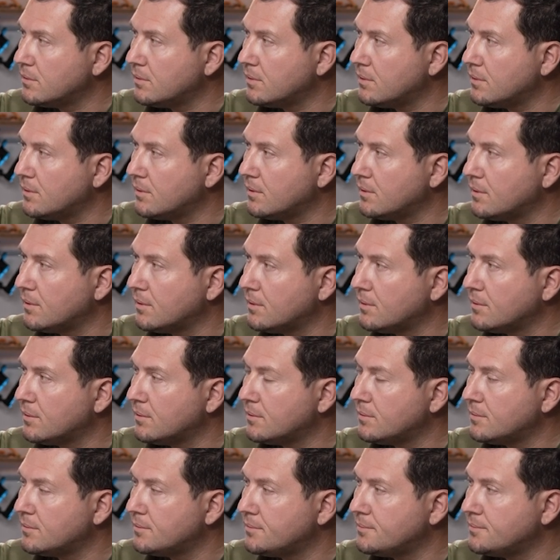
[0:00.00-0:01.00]

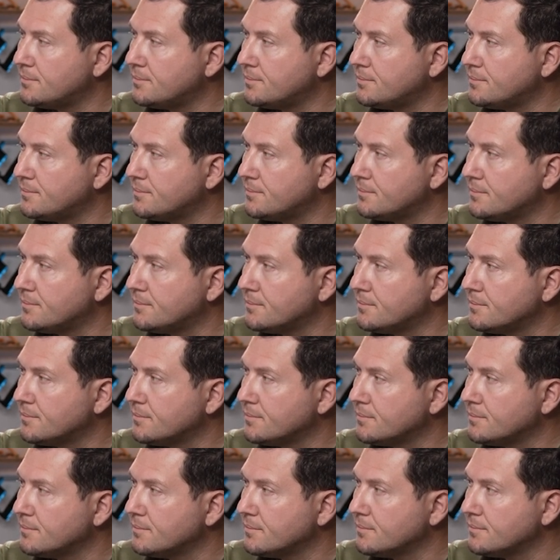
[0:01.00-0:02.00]

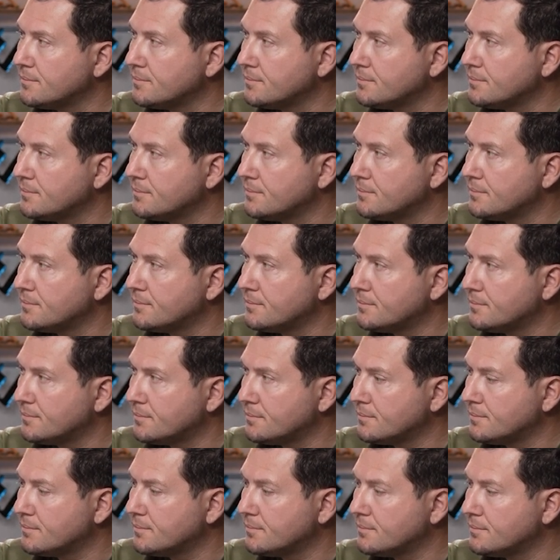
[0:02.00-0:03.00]

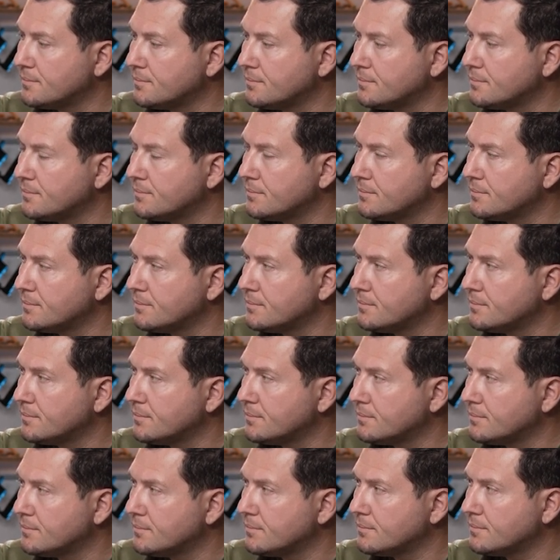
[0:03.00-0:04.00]

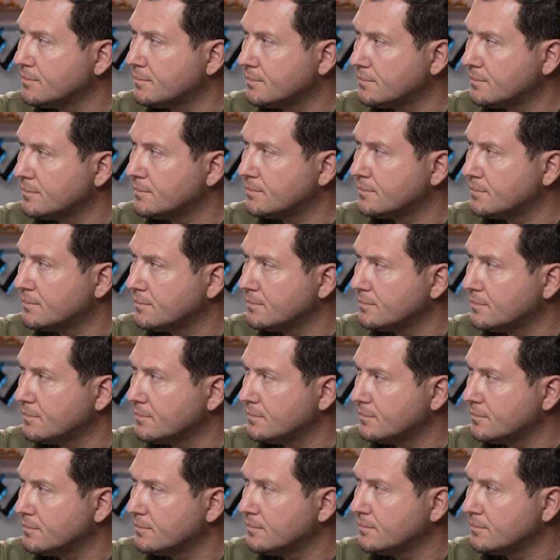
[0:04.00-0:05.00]

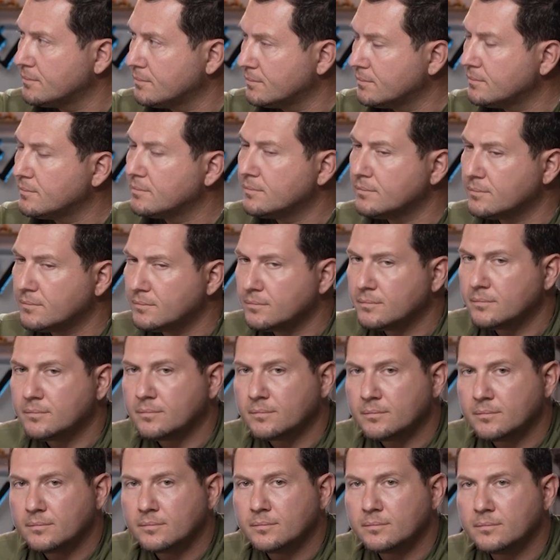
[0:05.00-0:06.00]

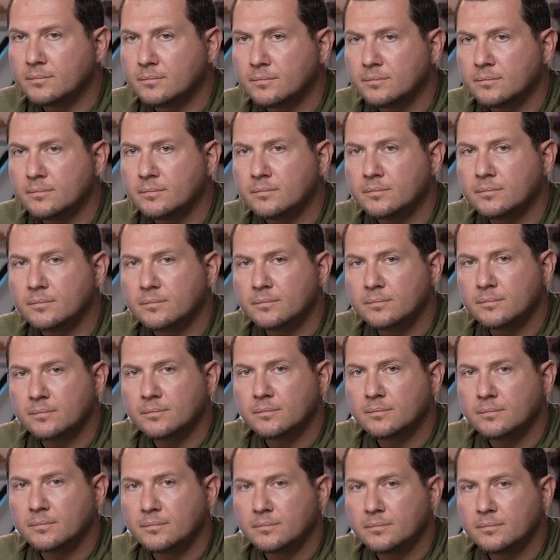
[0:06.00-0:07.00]

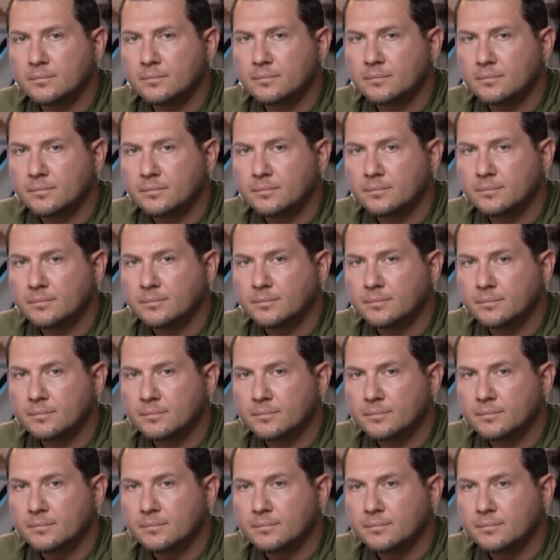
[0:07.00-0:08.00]
The person shown says nothing.